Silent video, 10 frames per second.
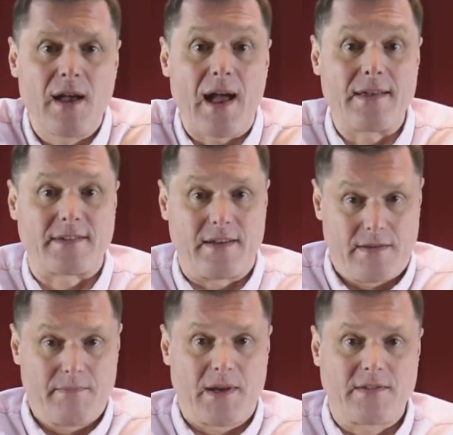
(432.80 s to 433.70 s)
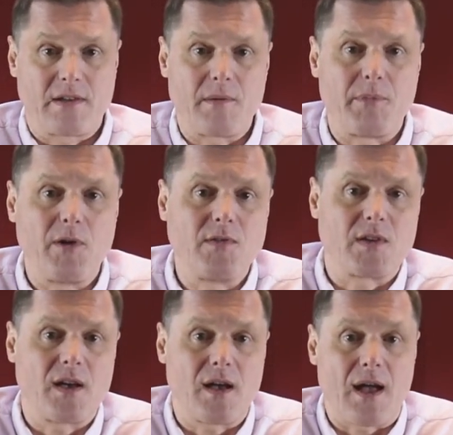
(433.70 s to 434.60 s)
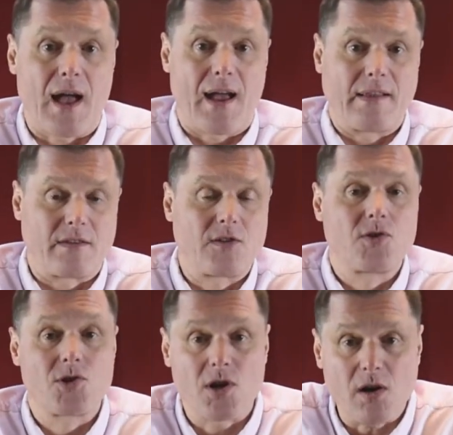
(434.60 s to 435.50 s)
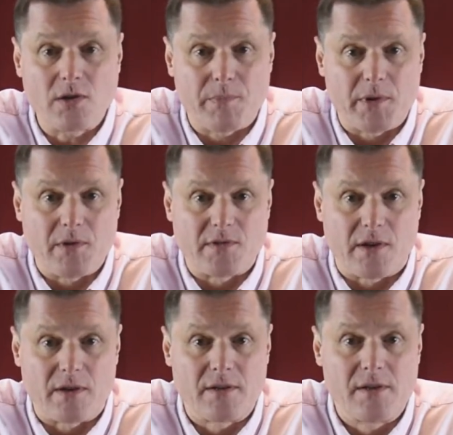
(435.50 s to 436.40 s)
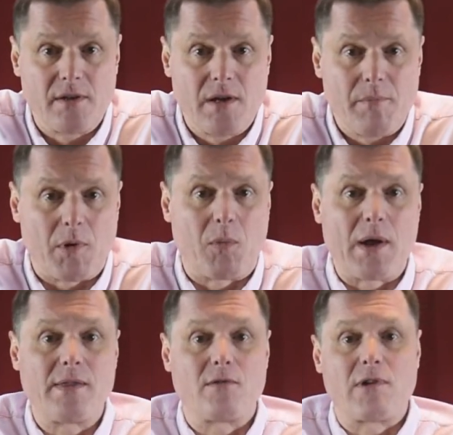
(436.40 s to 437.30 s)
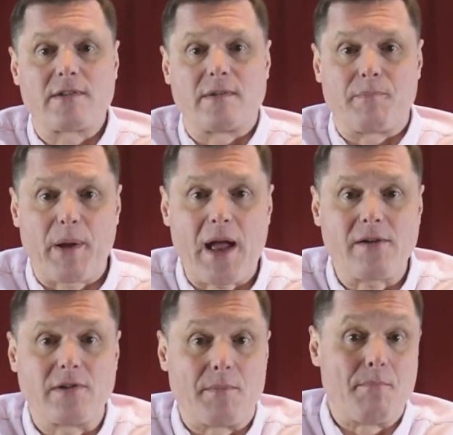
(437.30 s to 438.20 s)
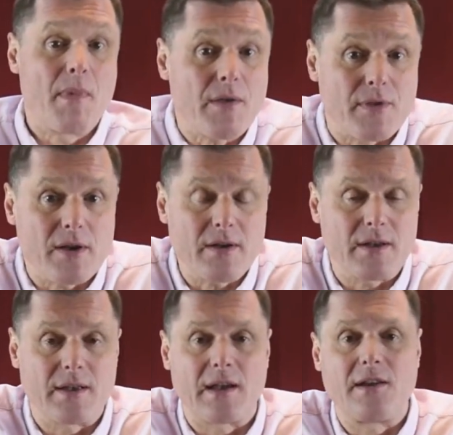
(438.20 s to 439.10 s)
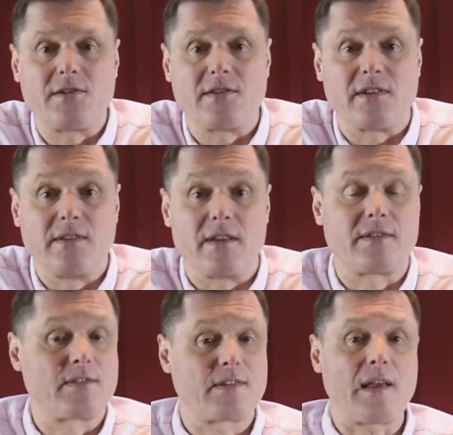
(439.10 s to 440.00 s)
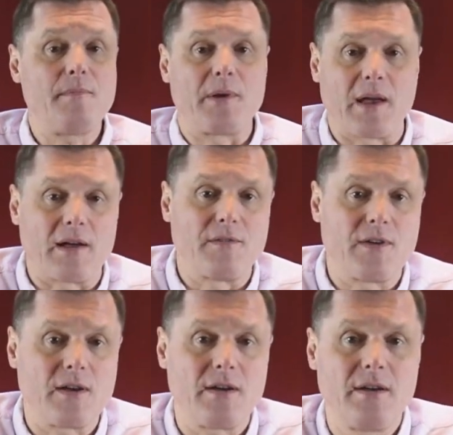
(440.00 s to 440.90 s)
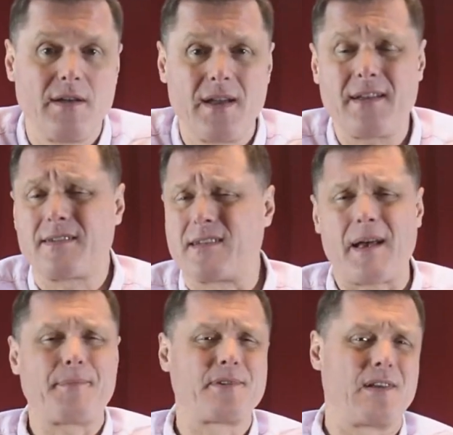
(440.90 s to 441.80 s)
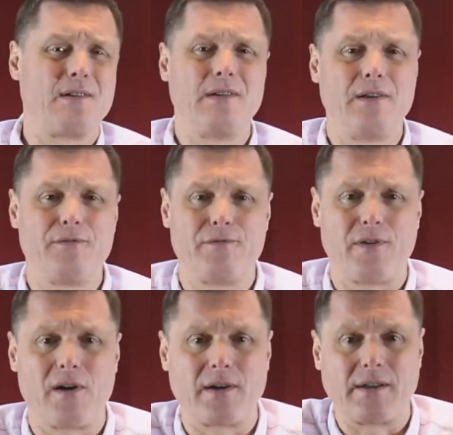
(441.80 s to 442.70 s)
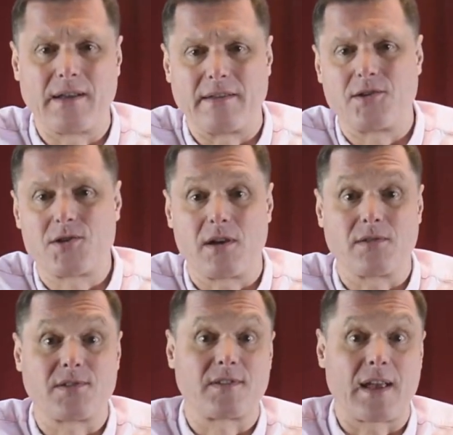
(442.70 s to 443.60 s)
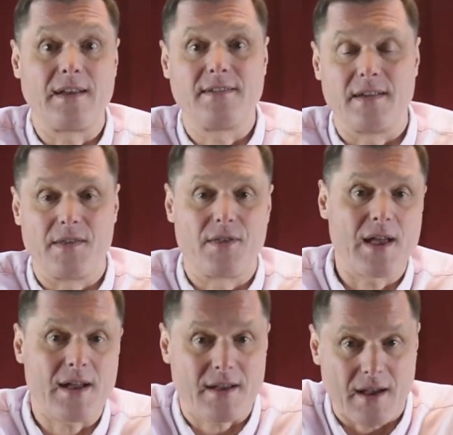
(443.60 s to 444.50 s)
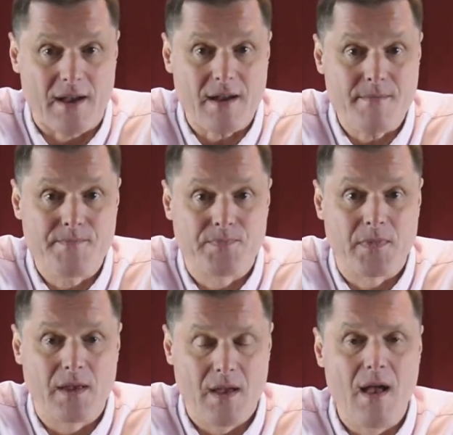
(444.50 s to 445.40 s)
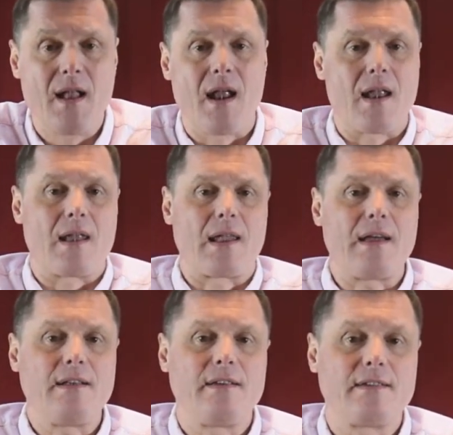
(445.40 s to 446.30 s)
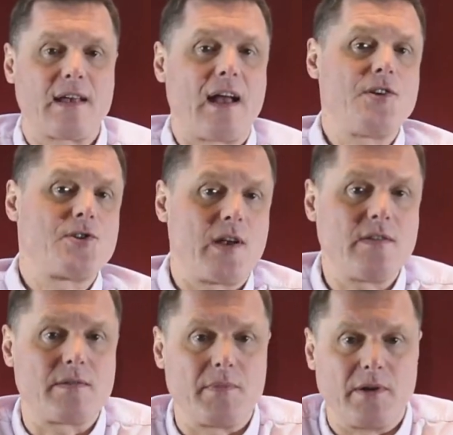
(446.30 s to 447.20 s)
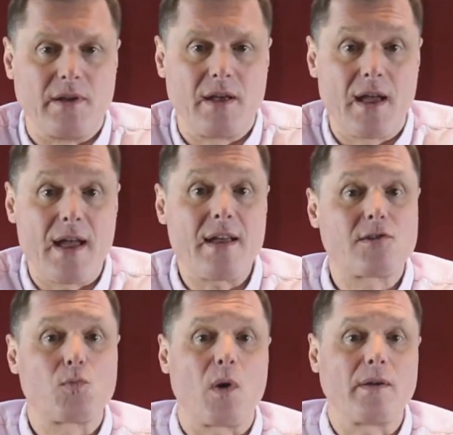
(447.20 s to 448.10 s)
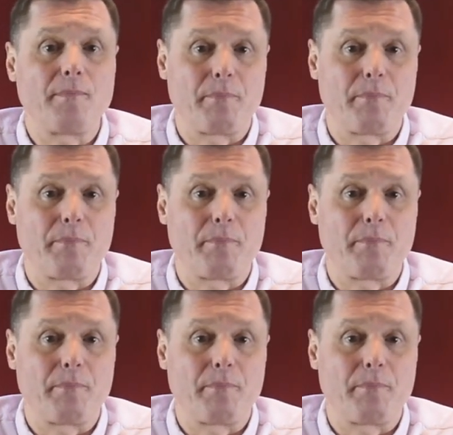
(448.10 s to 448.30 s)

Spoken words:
as a domestic abuser and child abuser. But when the resident parent mother engages in the same behaviour, it's absolutely fine that the child stays in their care. Ladies and gentlemen, it's one